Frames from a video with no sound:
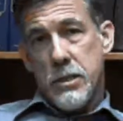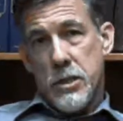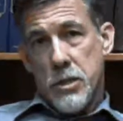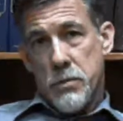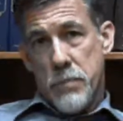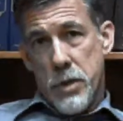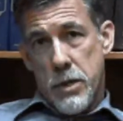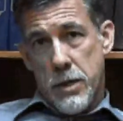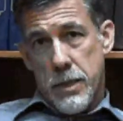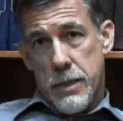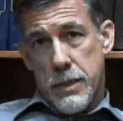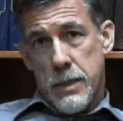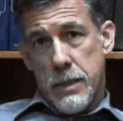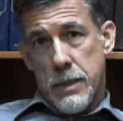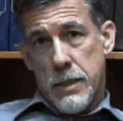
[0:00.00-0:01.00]
a spirit,
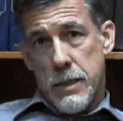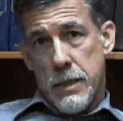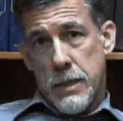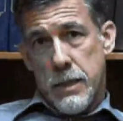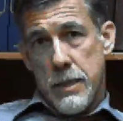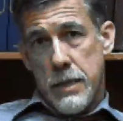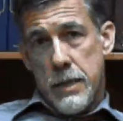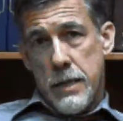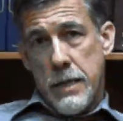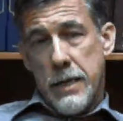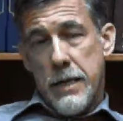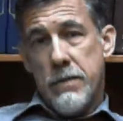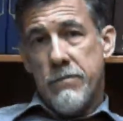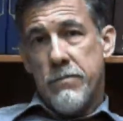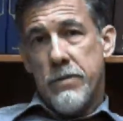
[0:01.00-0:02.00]

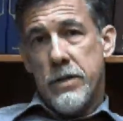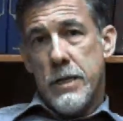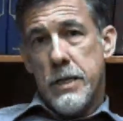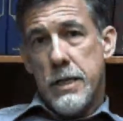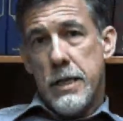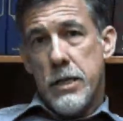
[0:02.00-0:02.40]
infinite,